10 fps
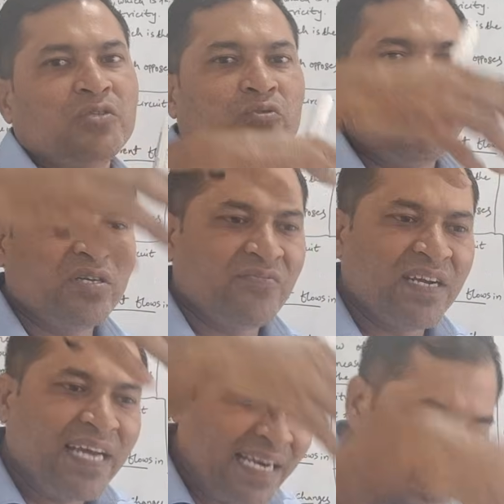so it will
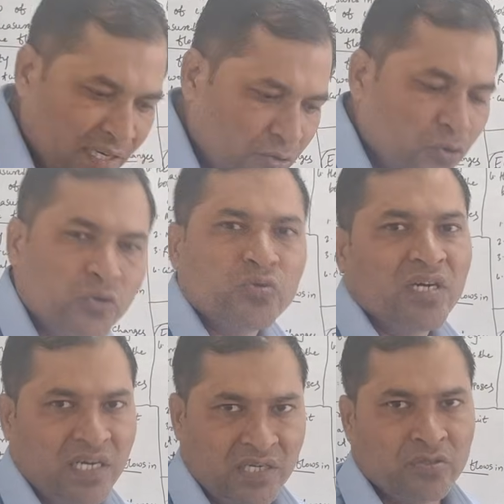directly go to the
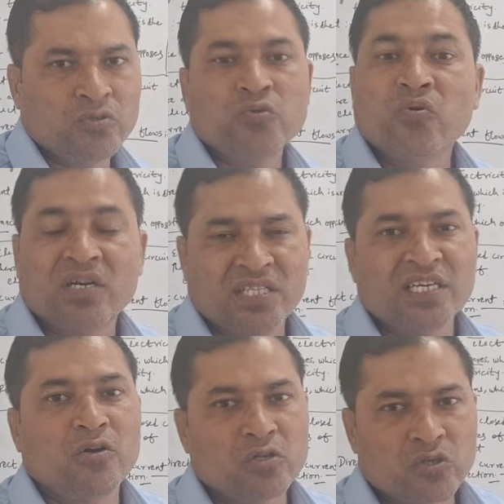earth. So
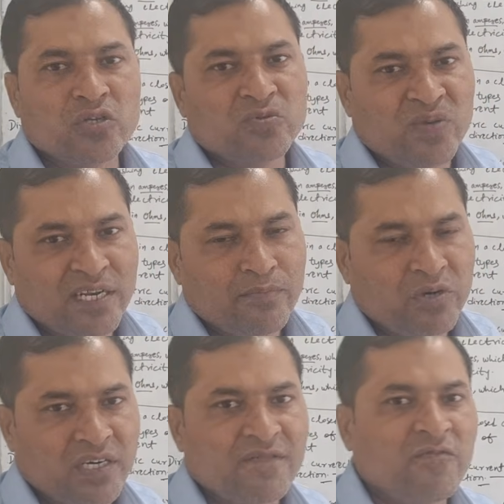earthing also is very
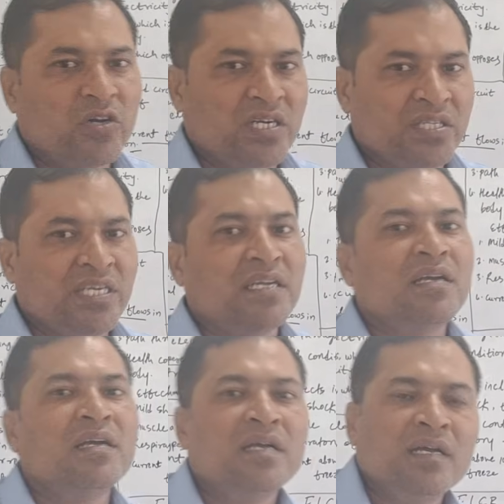important. For
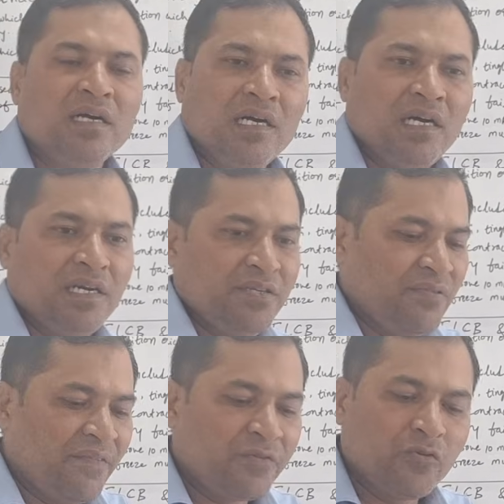earthing, you
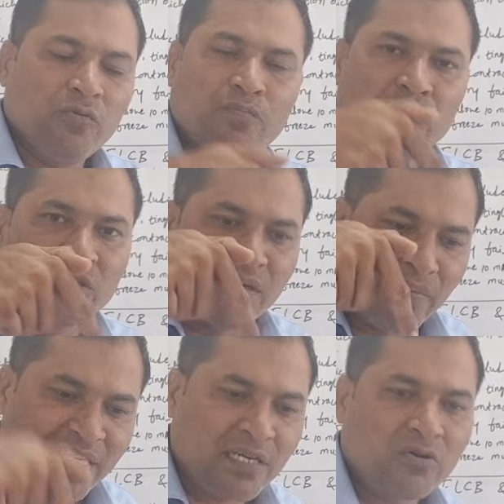have to put the
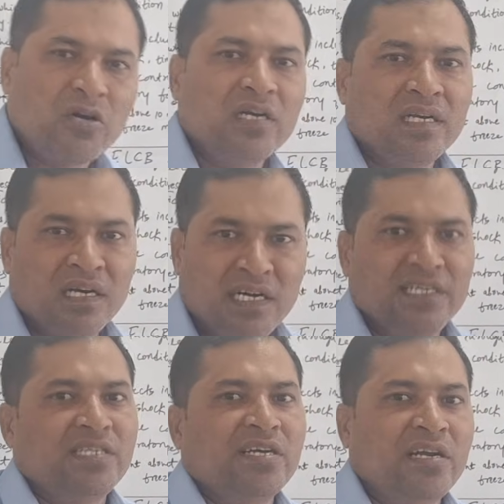metal rod
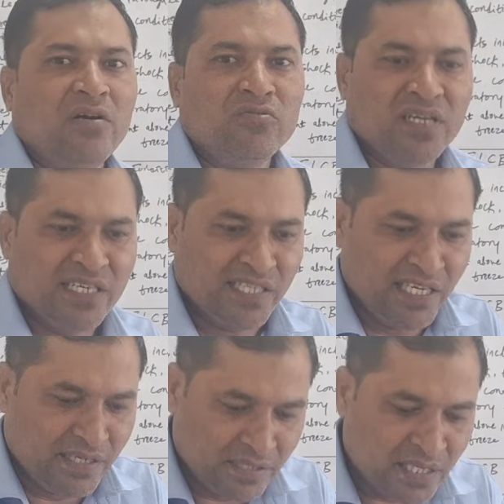under the ground, and
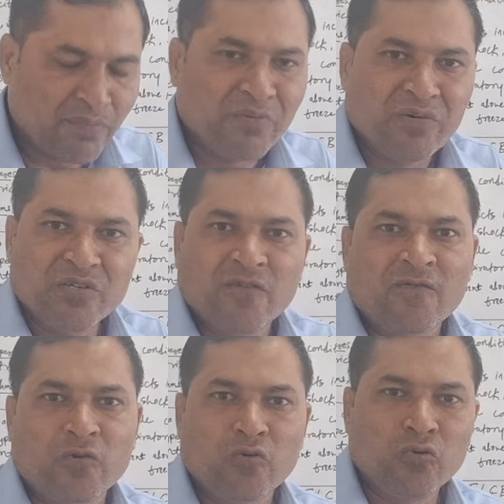then some amount of
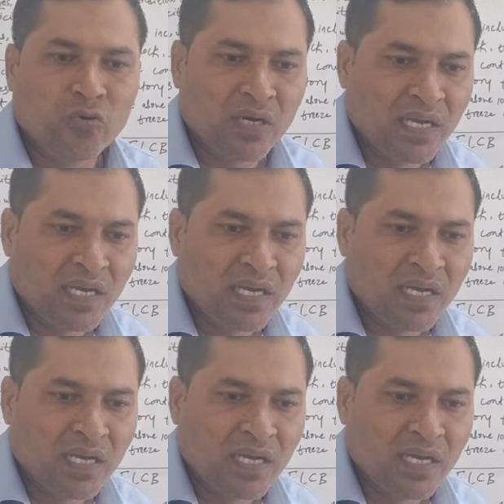coal